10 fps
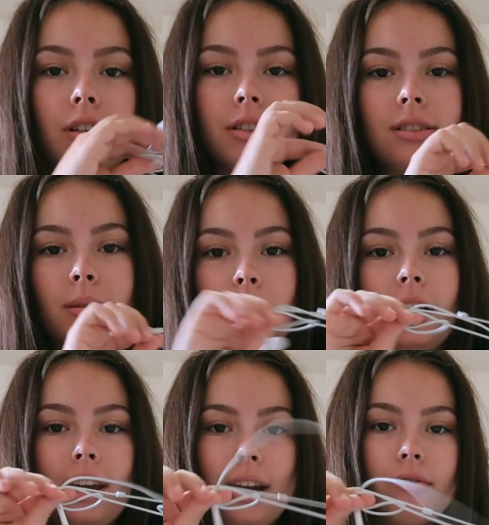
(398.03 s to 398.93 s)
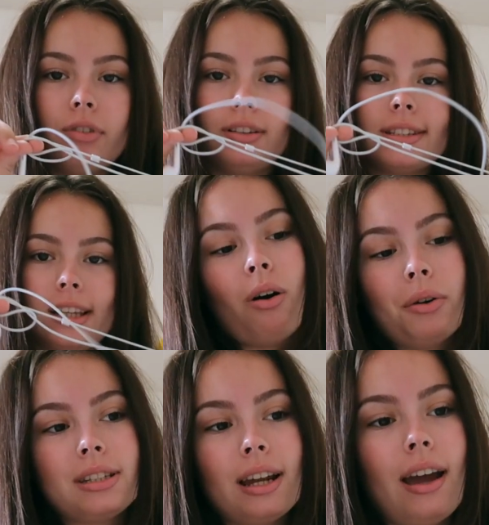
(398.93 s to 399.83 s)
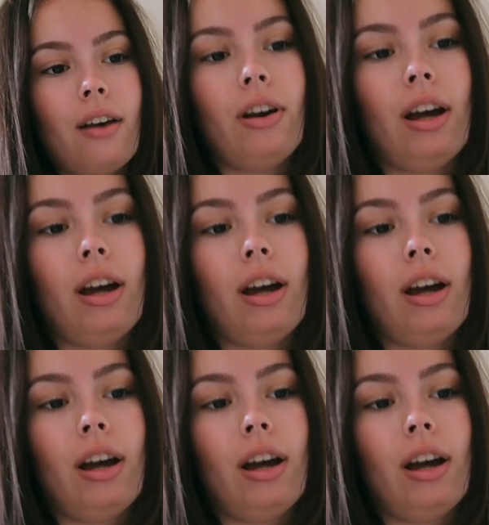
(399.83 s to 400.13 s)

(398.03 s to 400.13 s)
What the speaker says: First, I'm bringing headphones. Always gotta have